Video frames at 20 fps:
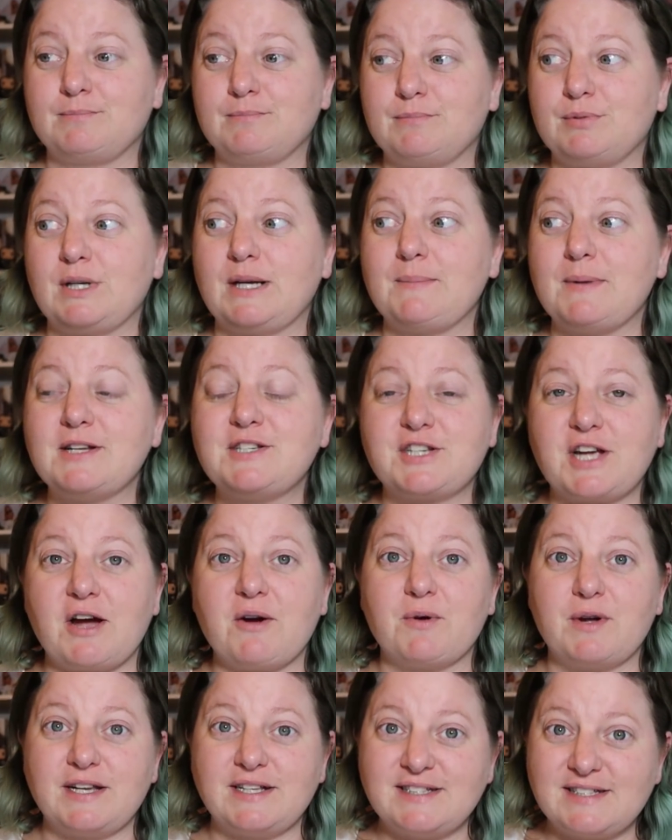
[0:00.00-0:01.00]
pretty much
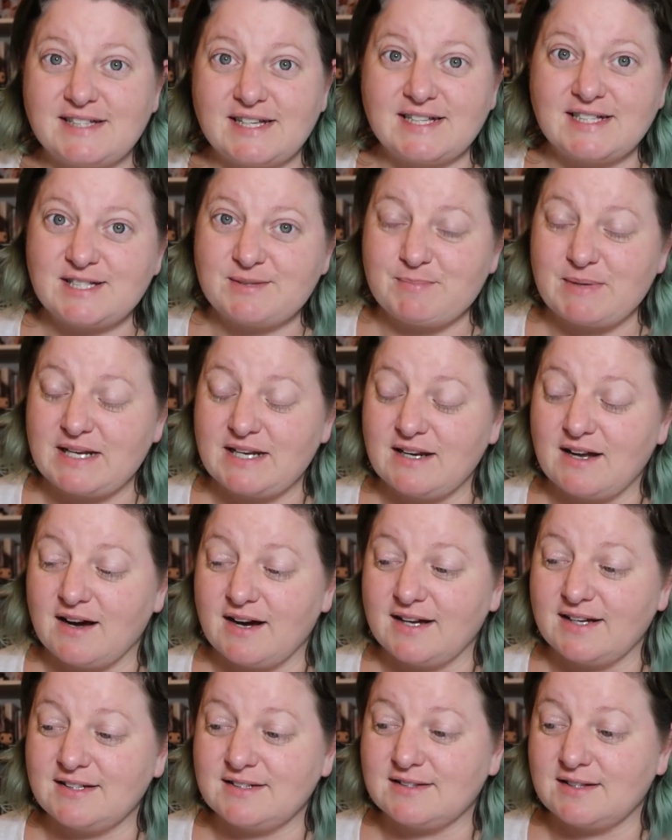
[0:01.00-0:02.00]
going since
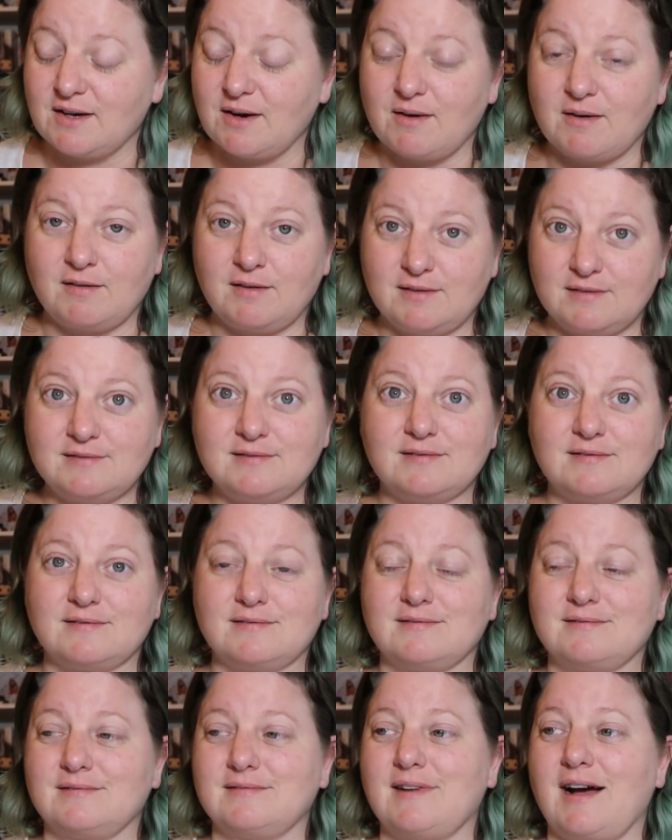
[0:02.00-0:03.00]
midnight, so
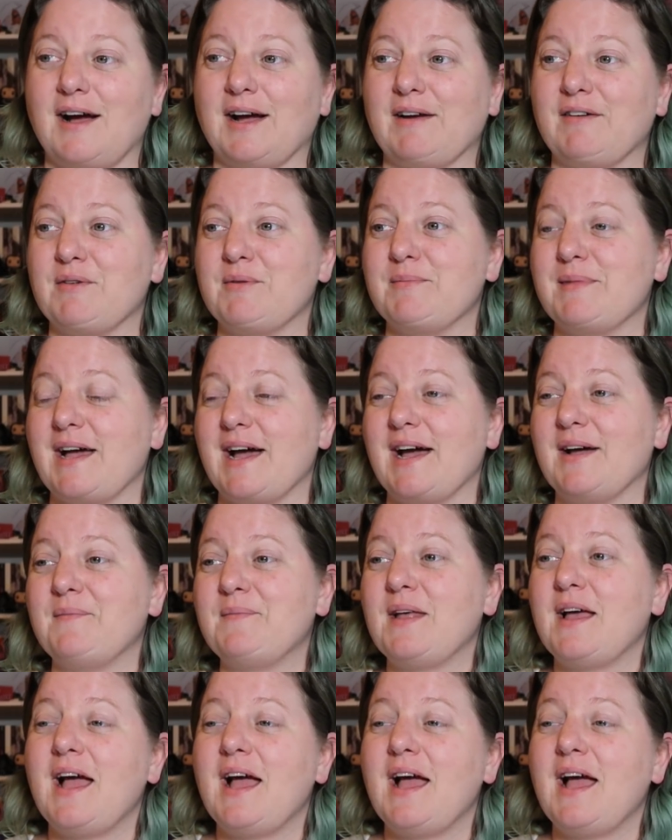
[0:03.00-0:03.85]
I'll give him that.